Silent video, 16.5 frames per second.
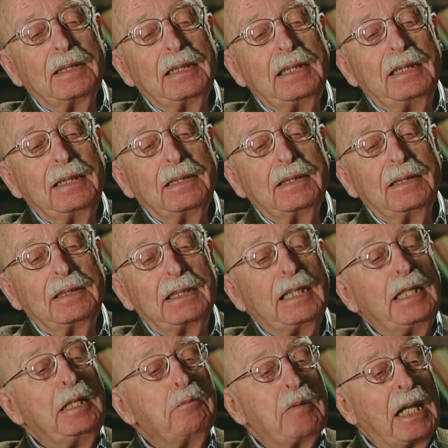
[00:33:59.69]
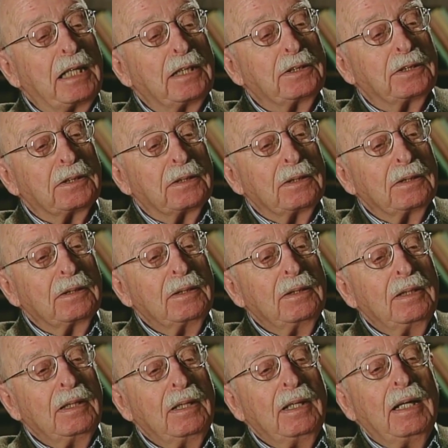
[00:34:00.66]
the city manager,
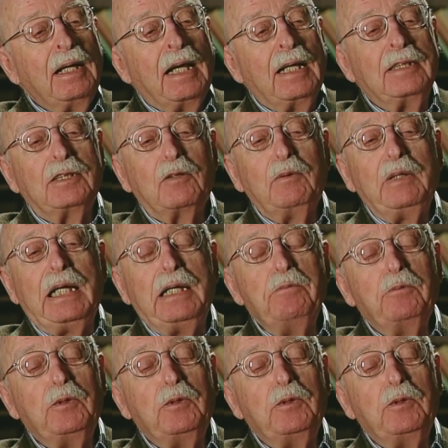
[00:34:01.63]
and so he